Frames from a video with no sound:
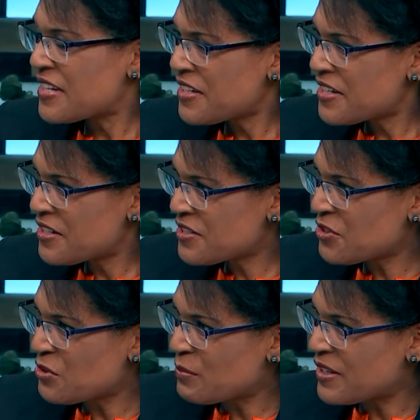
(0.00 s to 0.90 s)
Can I ask
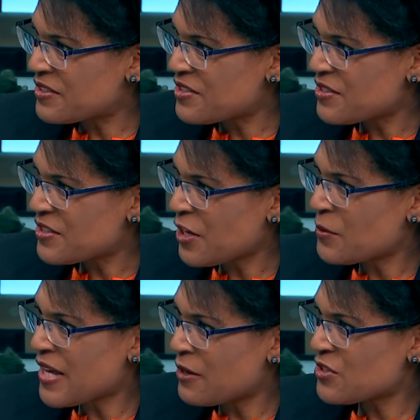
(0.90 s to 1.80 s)
you about
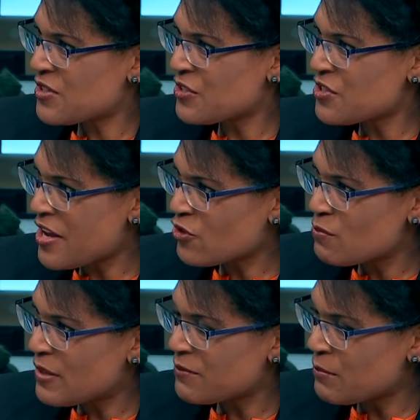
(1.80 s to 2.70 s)
going out to the
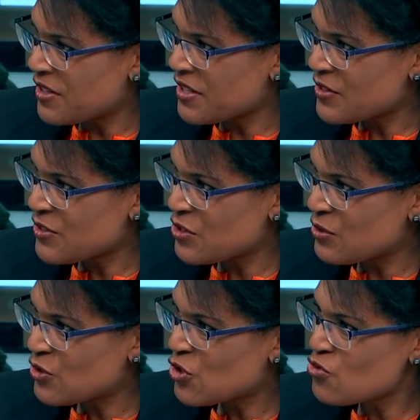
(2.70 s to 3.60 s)
international markets
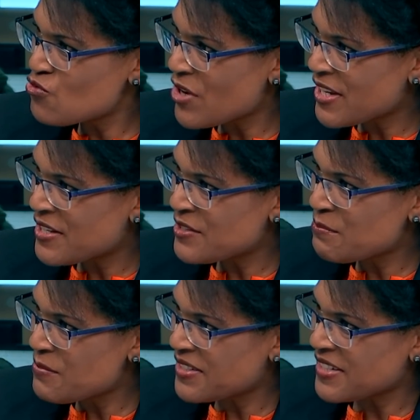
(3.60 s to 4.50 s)
to raise
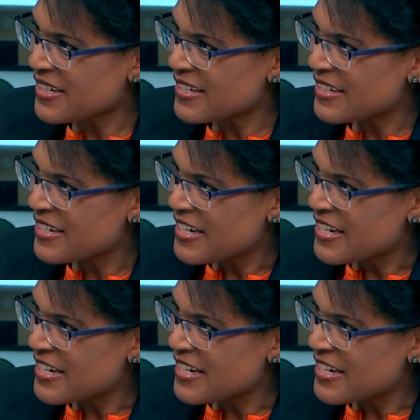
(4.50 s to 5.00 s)
money?